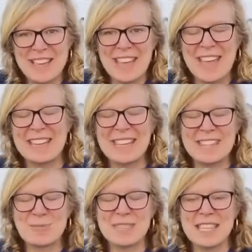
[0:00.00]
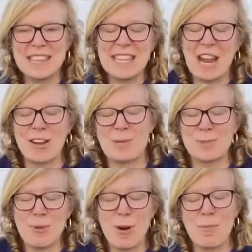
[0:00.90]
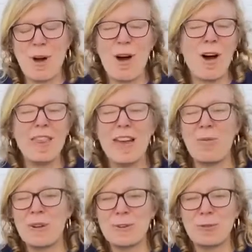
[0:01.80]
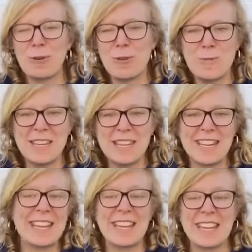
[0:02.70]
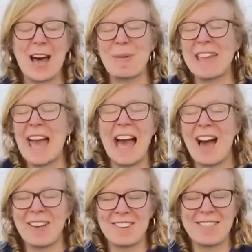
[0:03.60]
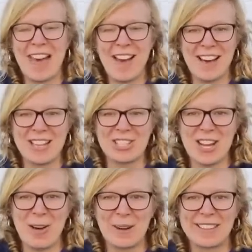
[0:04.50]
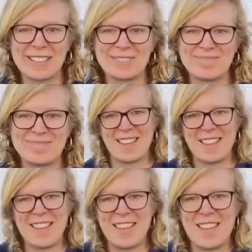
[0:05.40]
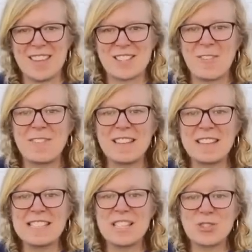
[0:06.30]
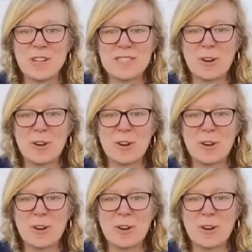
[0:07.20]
and let them sit there and absorb all that wonderful humidity coming out of that hot shower. So philodendrons are